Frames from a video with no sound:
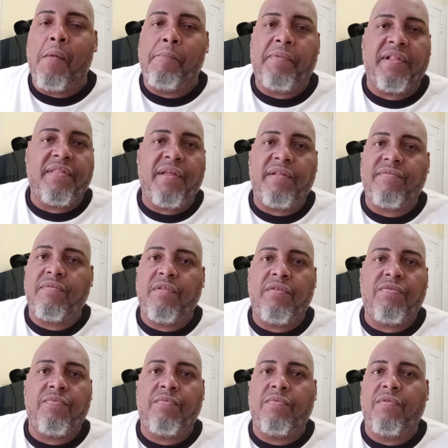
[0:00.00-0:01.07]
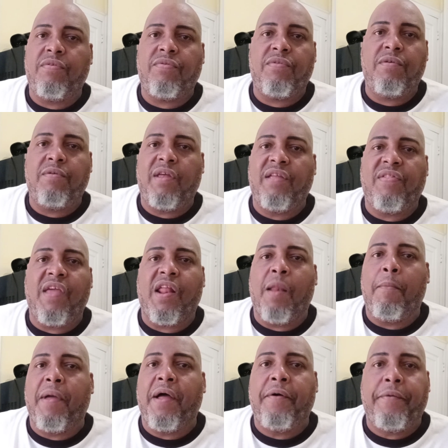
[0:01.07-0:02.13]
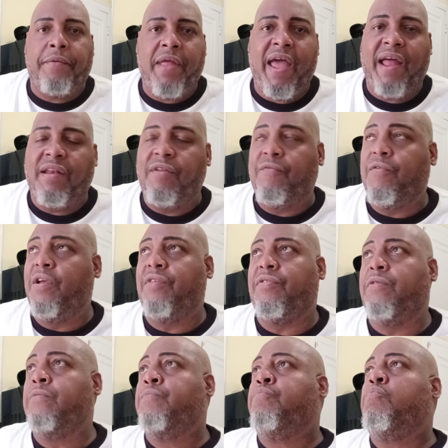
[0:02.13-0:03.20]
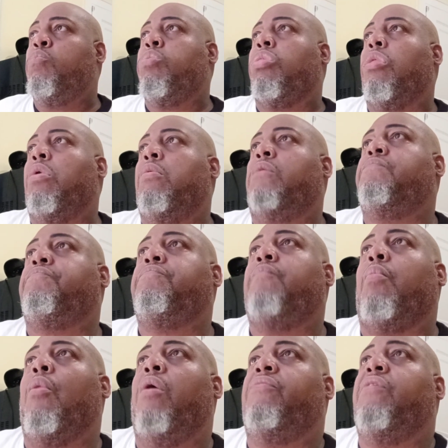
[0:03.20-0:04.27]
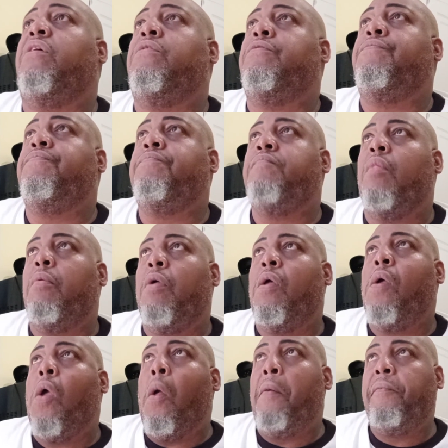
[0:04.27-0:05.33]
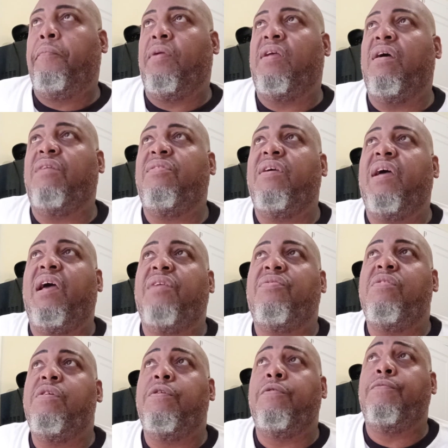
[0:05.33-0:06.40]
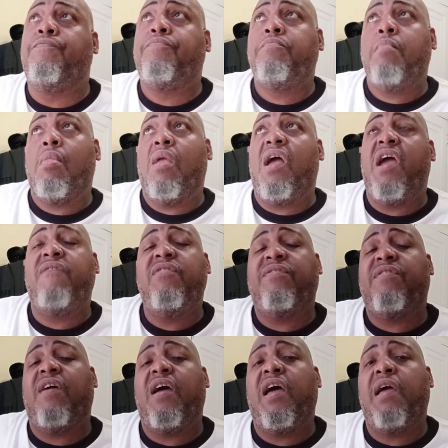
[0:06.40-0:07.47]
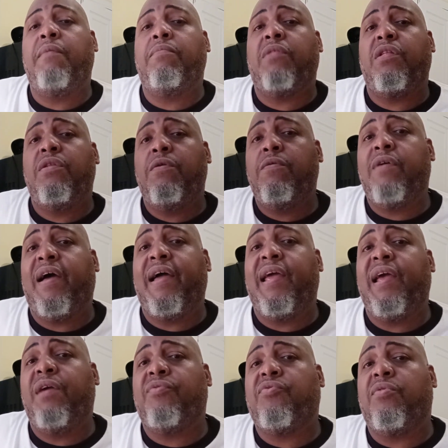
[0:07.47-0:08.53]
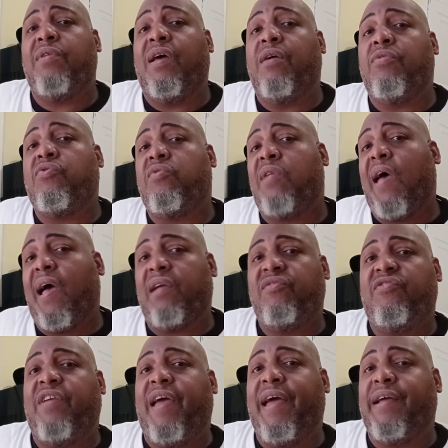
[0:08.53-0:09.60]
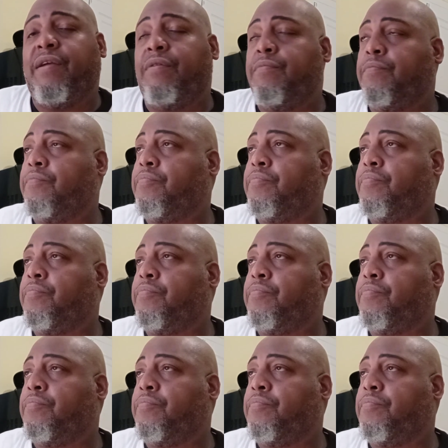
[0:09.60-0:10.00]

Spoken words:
But this dude ain't thinking about Hat in the Freezer. So, because the guy's new, every time the new guy answered a stock check,